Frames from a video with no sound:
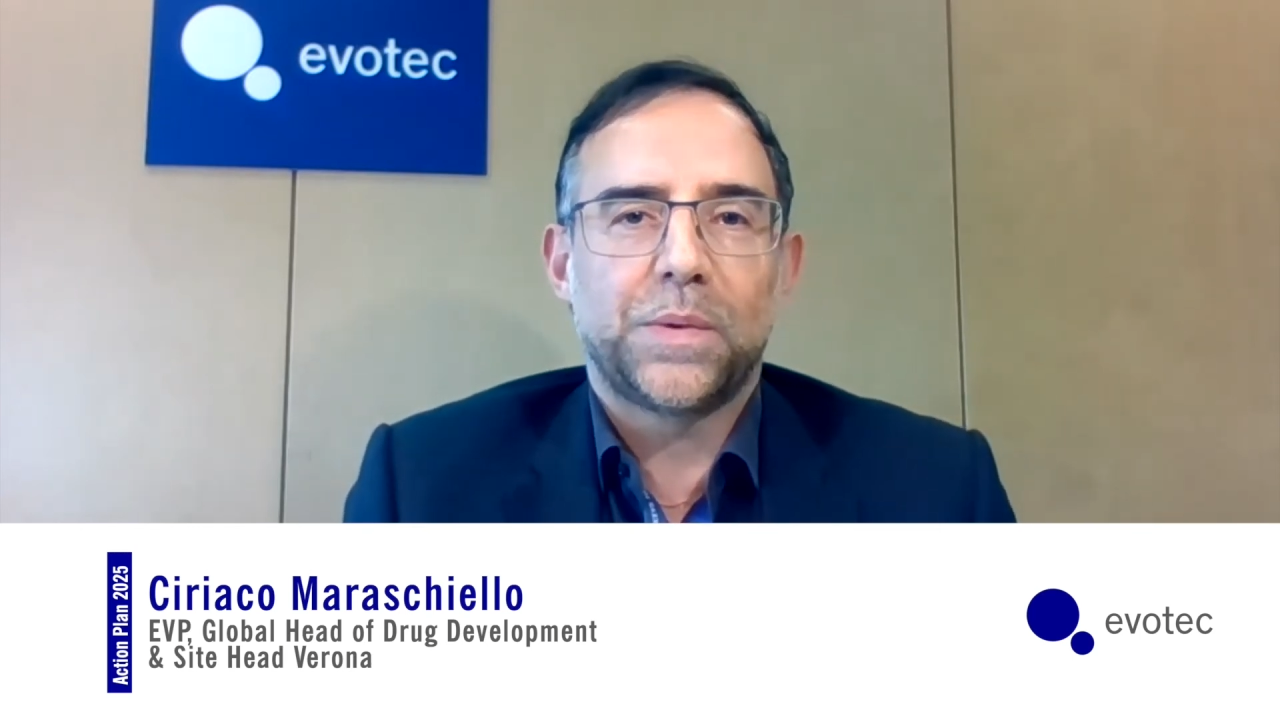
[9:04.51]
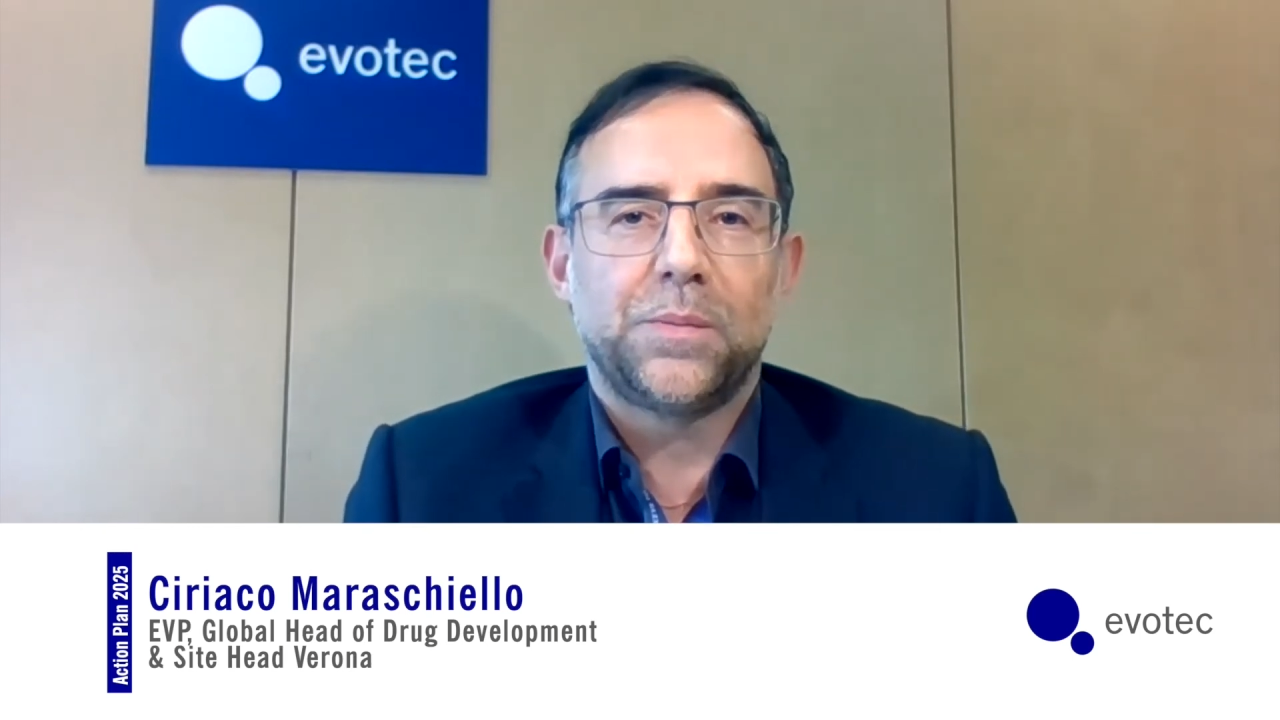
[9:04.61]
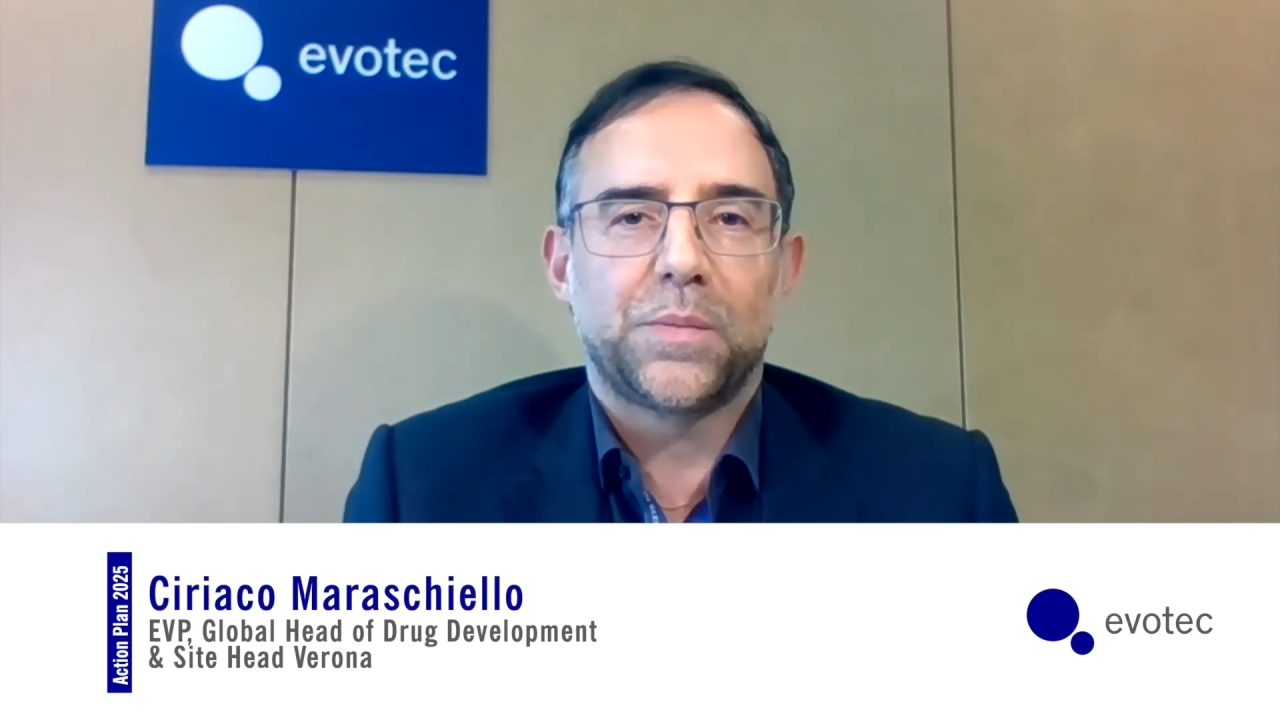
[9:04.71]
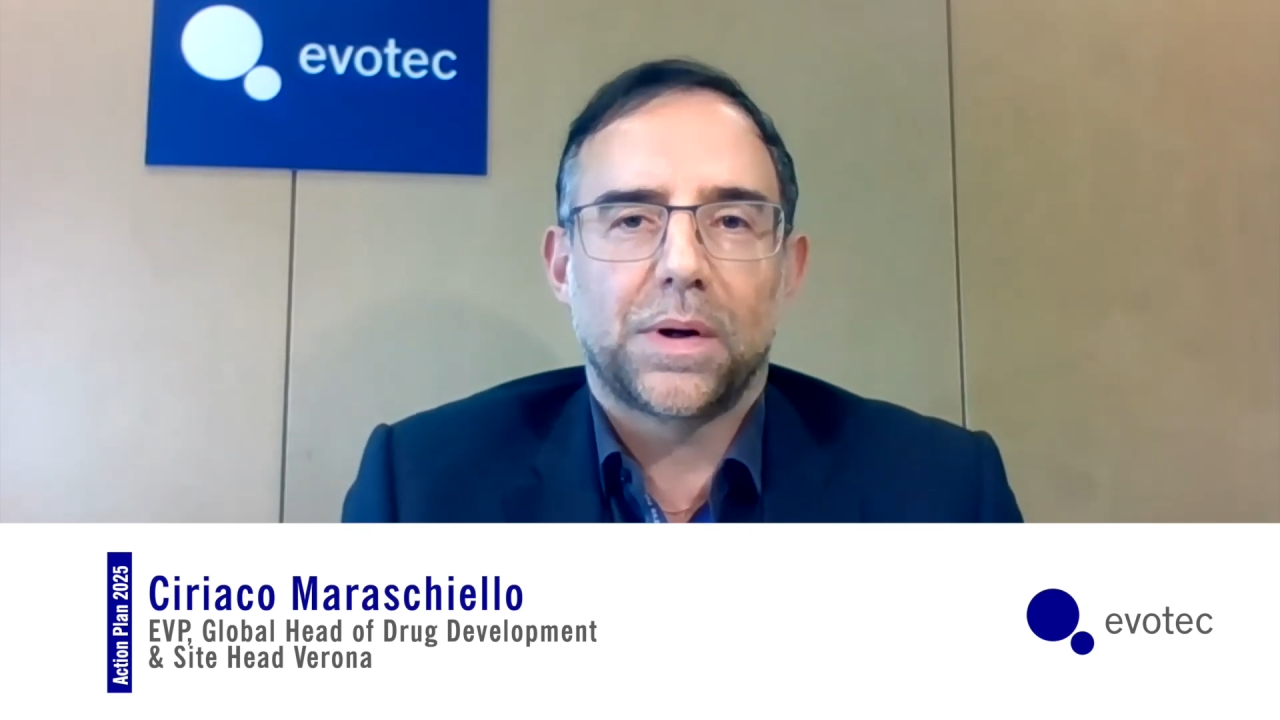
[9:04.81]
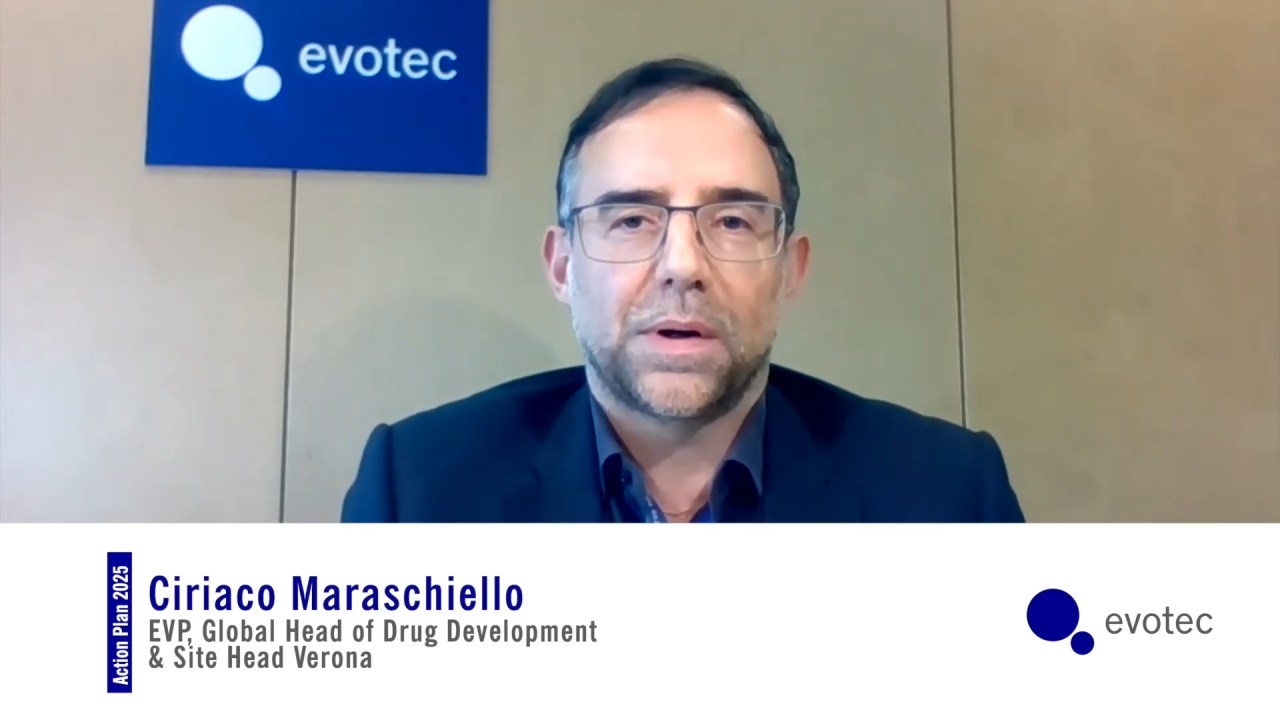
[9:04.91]

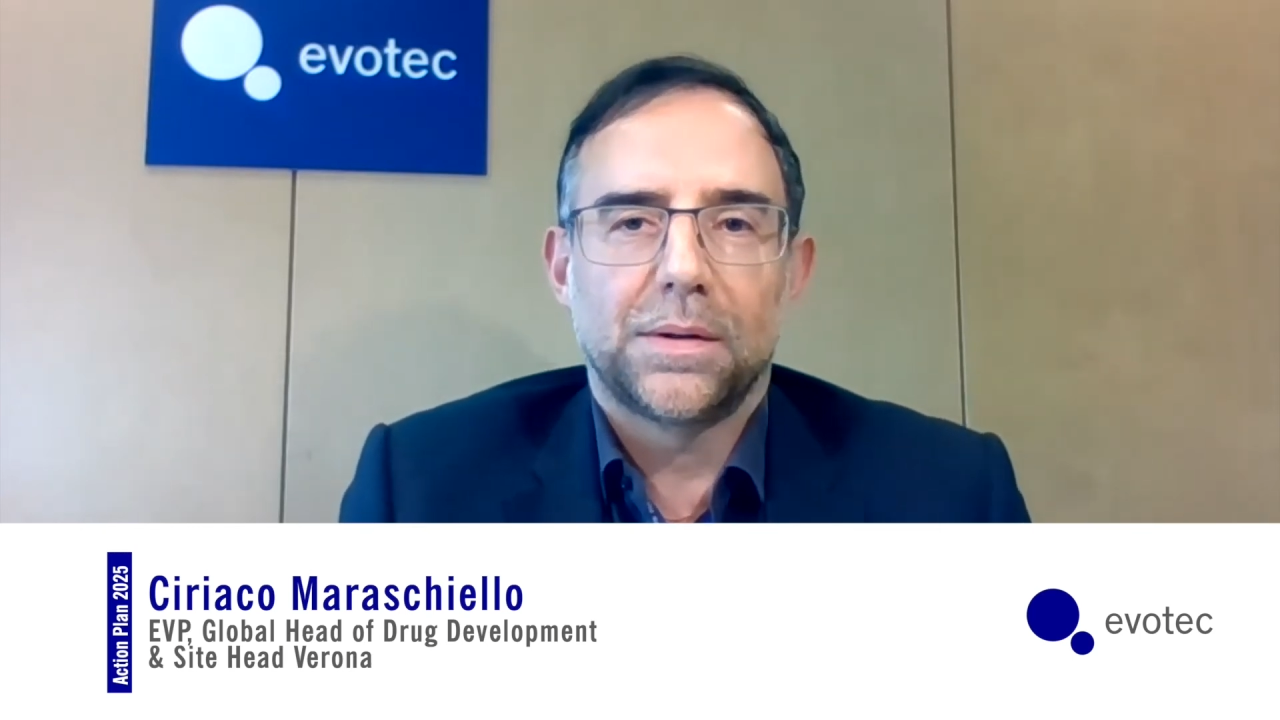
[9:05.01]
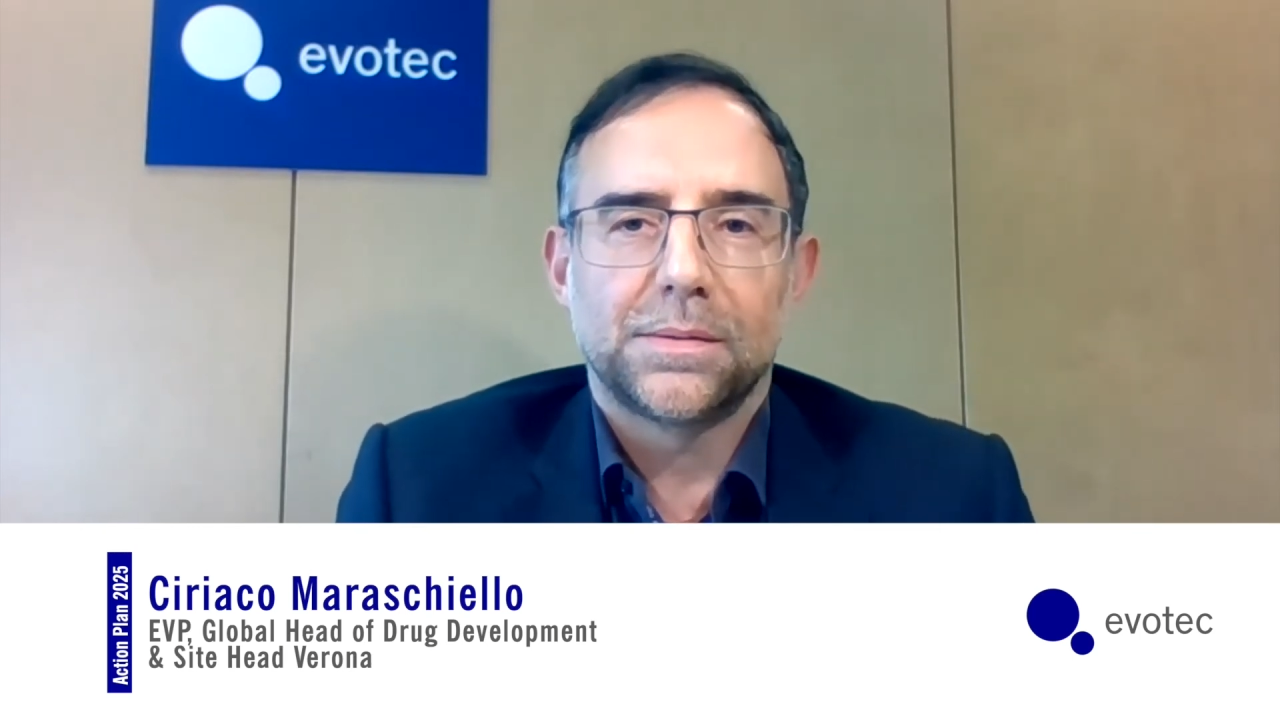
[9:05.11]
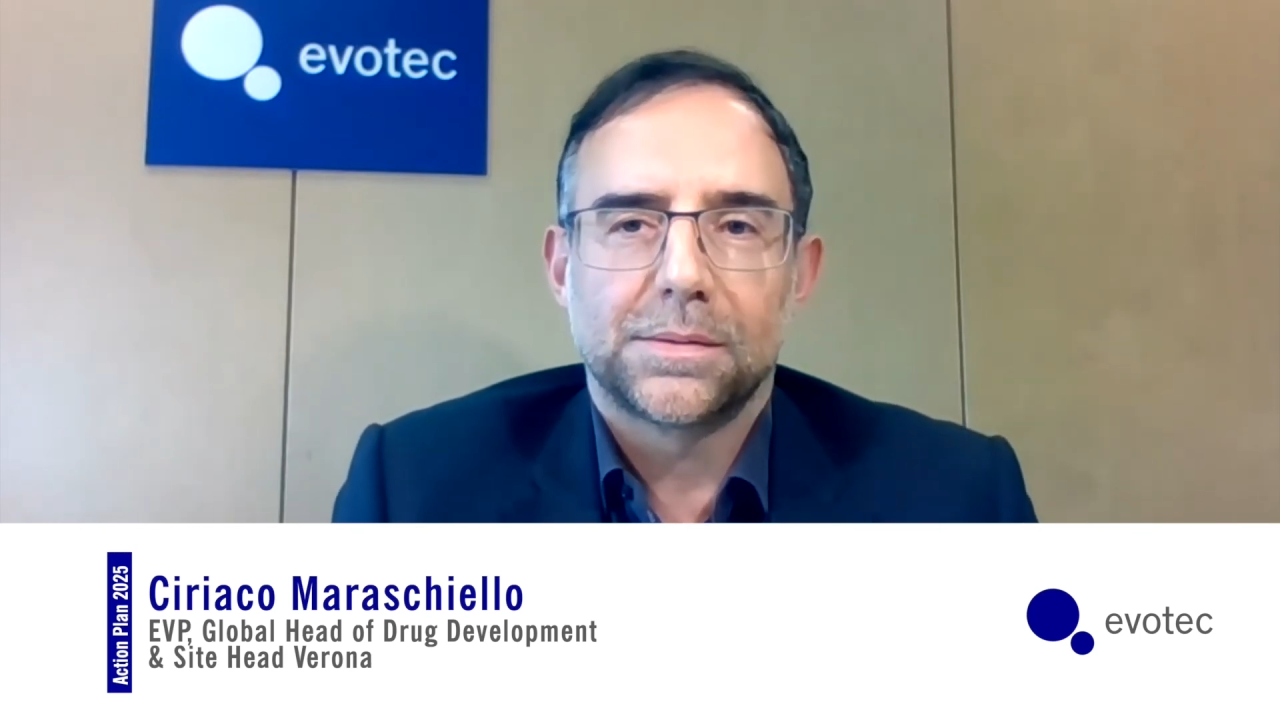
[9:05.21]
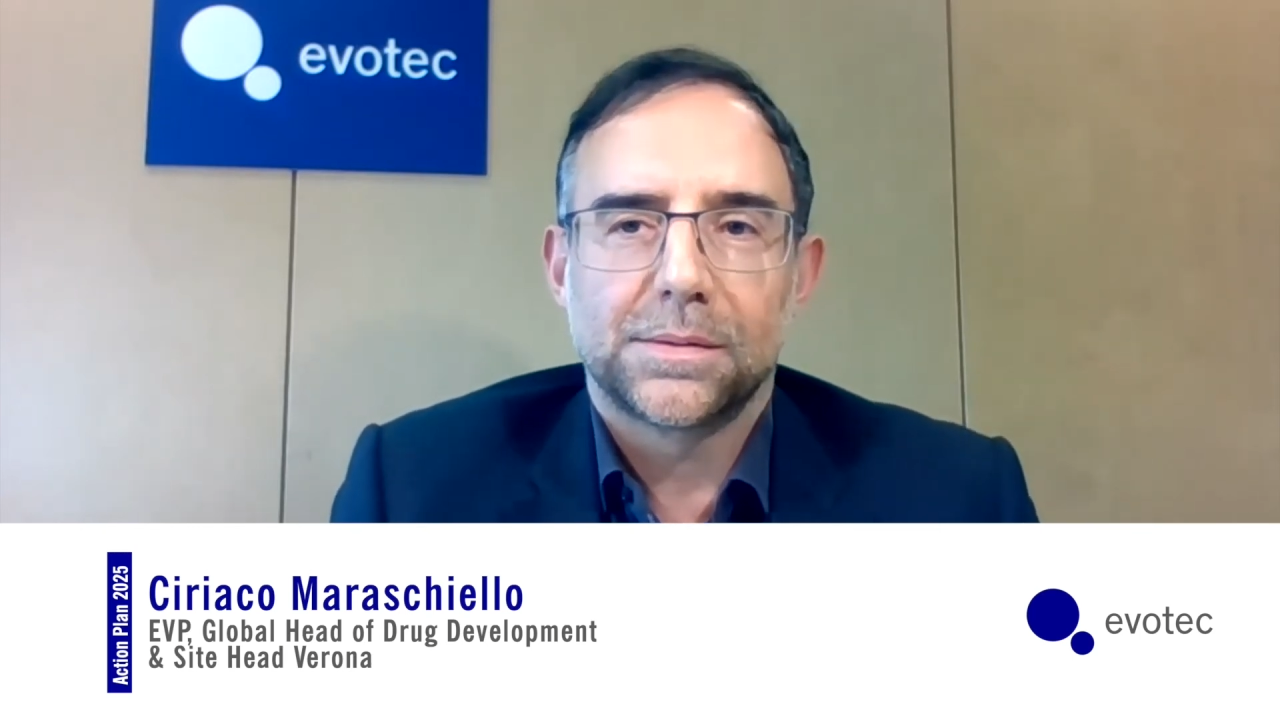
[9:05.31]
people